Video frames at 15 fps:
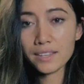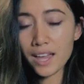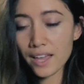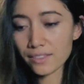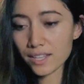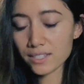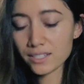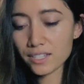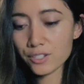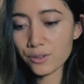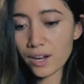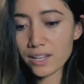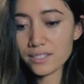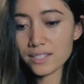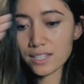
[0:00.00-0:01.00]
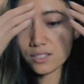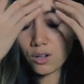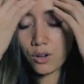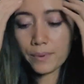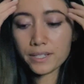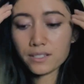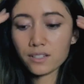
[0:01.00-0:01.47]
Yeah, that's it you guys, that's
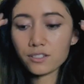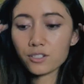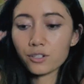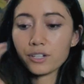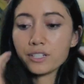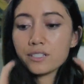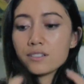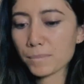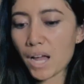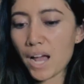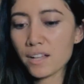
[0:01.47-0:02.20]
all my sunscreens.